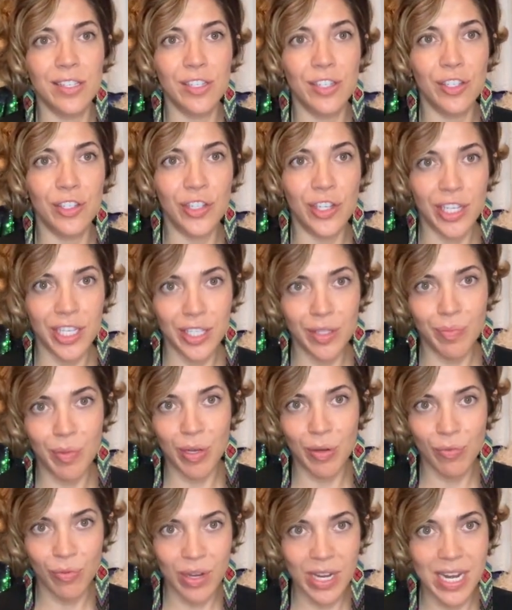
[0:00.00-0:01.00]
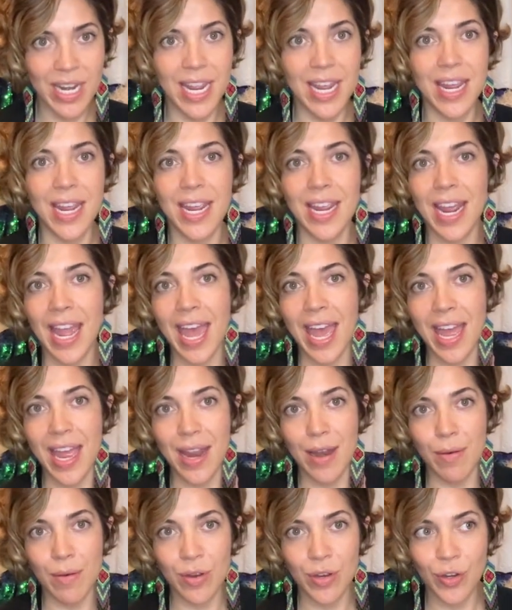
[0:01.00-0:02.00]
she has been reading
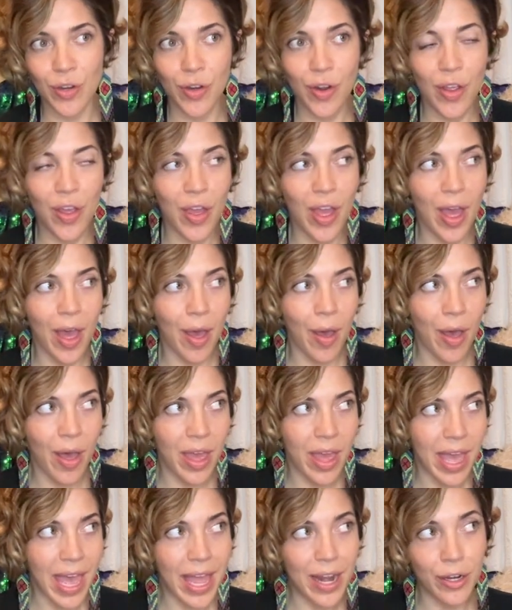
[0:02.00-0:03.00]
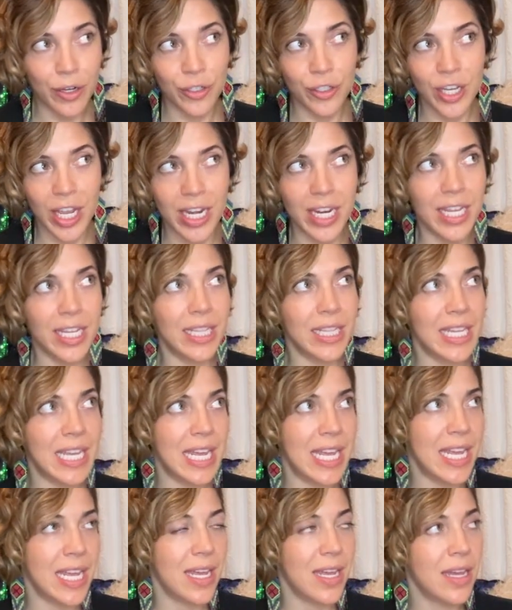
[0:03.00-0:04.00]
and
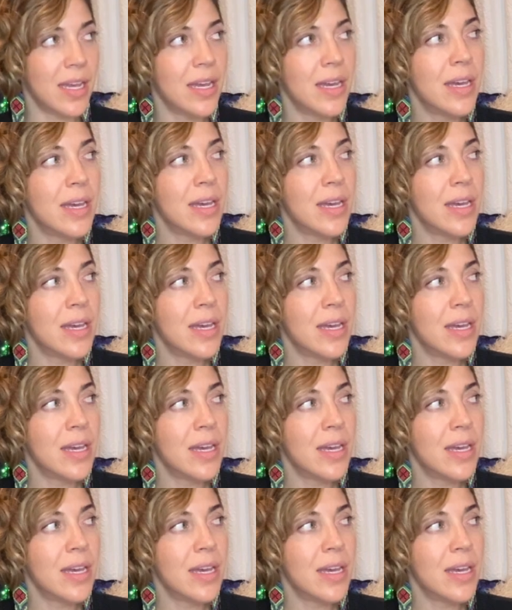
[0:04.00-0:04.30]
energetically